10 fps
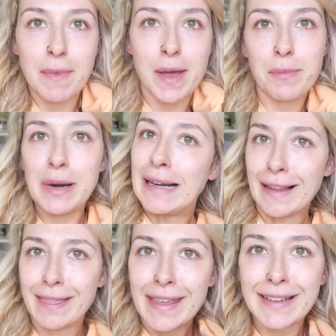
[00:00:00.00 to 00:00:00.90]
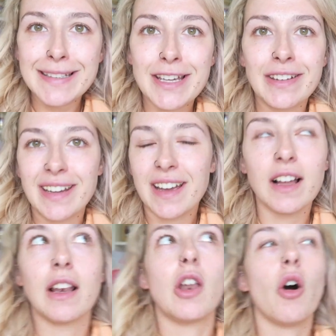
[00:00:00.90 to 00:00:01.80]
Pretty Little Things hoodie.
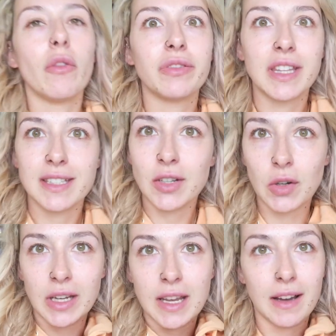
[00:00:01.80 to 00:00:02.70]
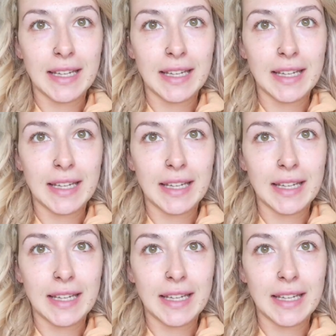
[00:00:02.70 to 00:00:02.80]
I love this hoodie.